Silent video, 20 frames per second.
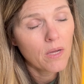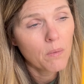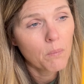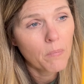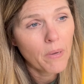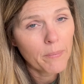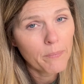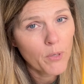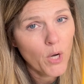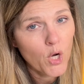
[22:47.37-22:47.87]

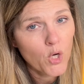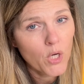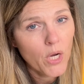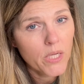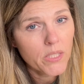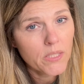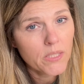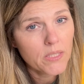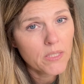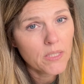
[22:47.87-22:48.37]
my
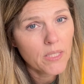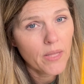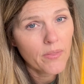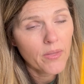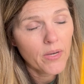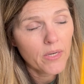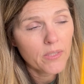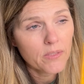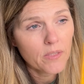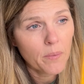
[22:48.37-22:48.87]
progress in
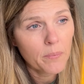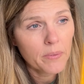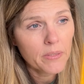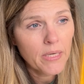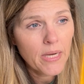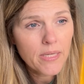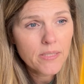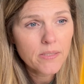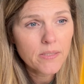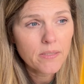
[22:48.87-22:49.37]
the next couple of
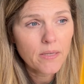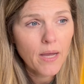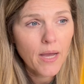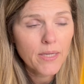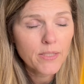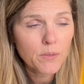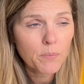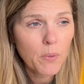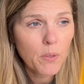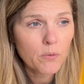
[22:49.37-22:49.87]
days,
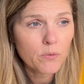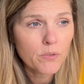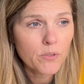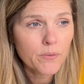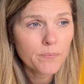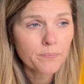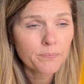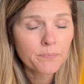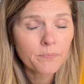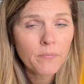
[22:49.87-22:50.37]
I suppose.
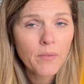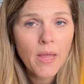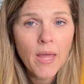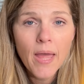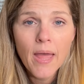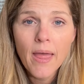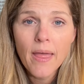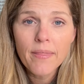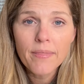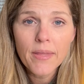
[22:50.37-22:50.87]

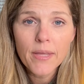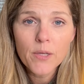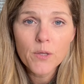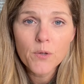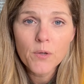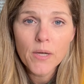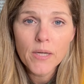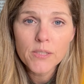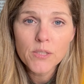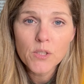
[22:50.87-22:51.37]
Thank
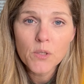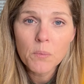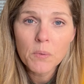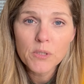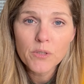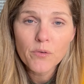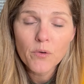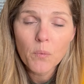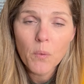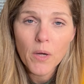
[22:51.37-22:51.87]
you guys so
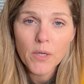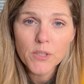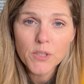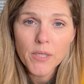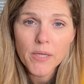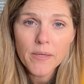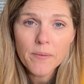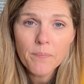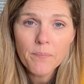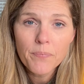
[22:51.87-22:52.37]
much for
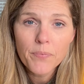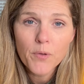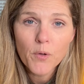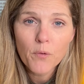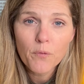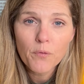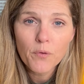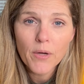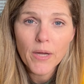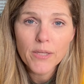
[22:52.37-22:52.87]
watching.
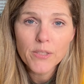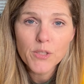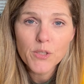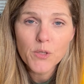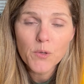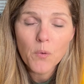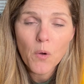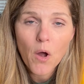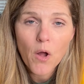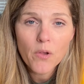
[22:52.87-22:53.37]
Don't forget to
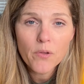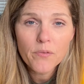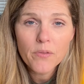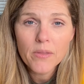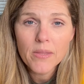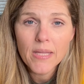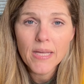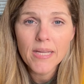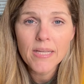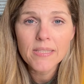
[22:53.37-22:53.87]
do all of the
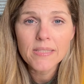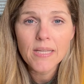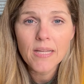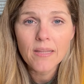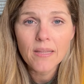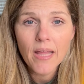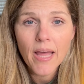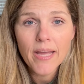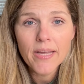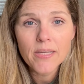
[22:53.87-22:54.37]
things
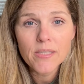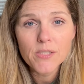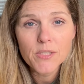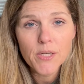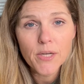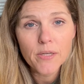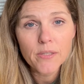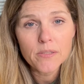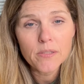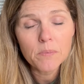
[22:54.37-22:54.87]
like,
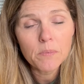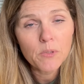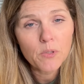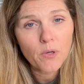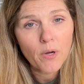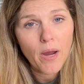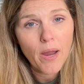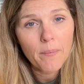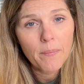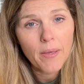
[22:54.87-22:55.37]
share,
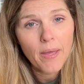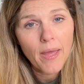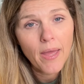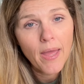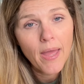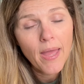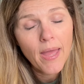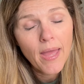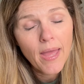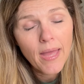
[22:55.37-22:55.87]
subscribe,
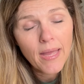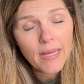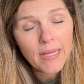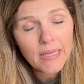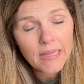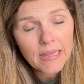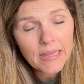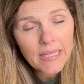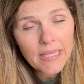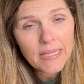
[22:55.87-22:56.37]

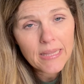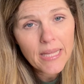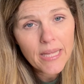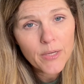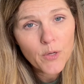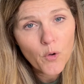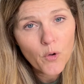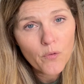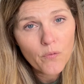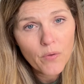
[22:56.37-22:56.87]
click that
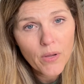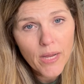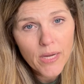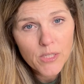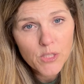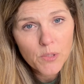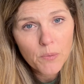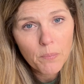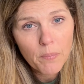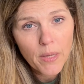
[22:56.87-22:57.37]

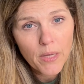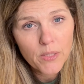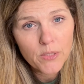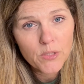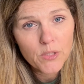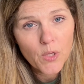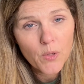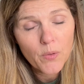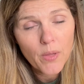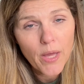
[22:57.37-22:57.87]
notification bell
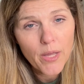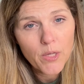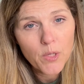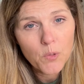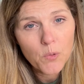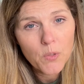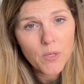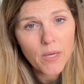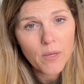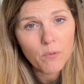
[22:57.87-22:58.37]
so that
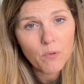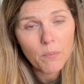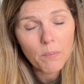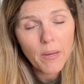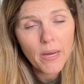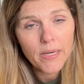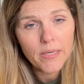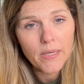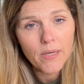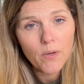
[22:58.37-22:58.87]
you get
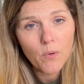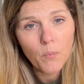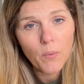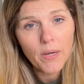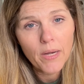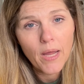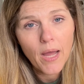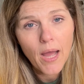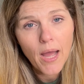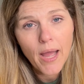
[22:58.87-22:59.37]
reminded
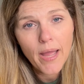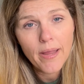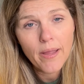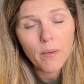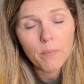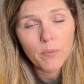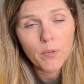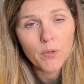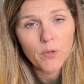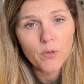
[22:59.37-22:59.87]
when I
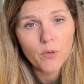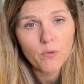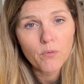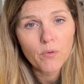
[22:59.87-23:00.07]
upload a new